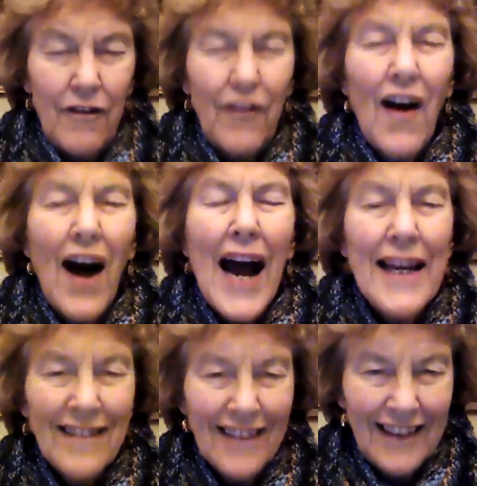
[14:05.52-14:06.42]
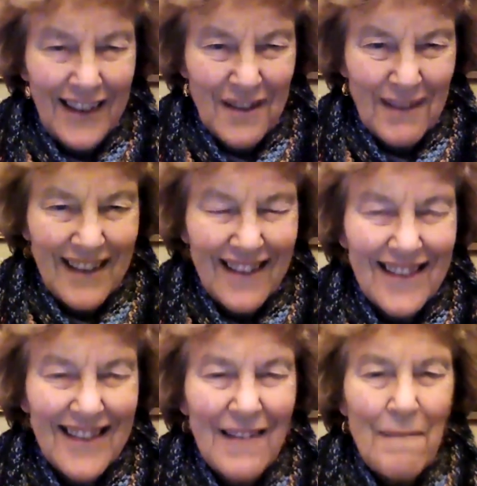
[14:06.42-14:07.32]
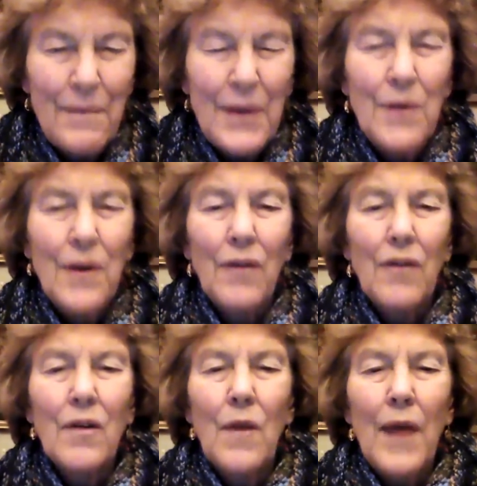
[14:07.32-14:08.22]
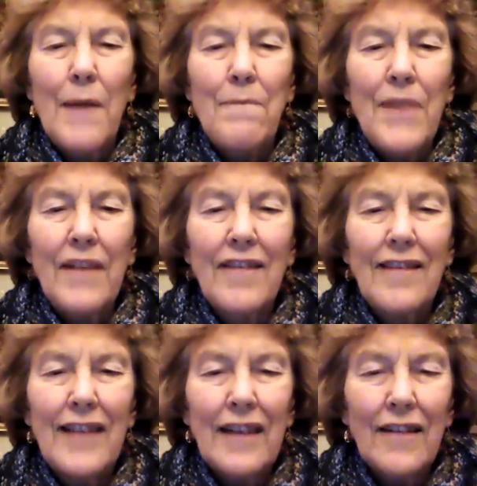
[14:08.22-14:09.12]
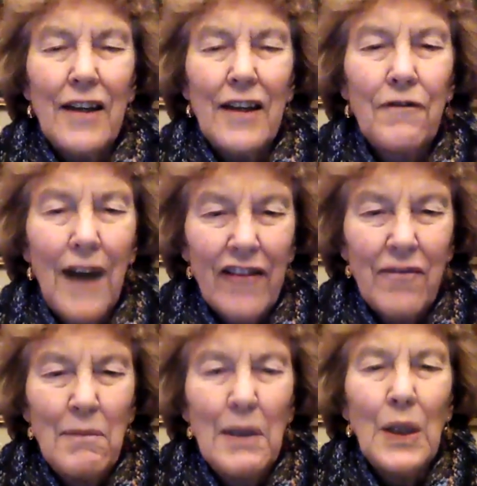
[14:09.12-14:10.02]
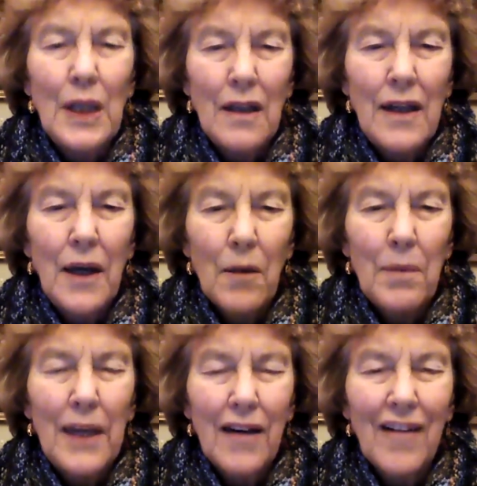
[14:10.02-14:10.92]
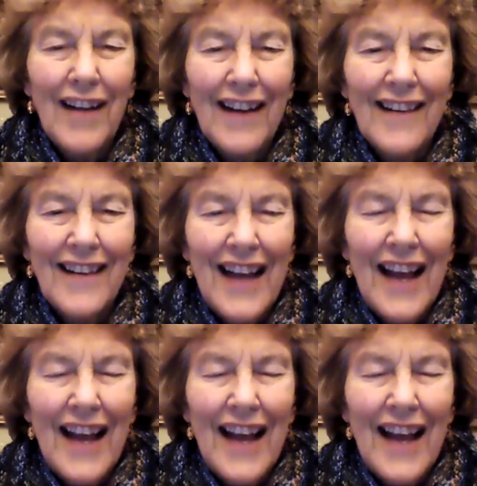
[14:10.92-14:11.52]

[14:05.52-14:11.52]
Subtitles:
finally humans, you know, so that this 65 million year period,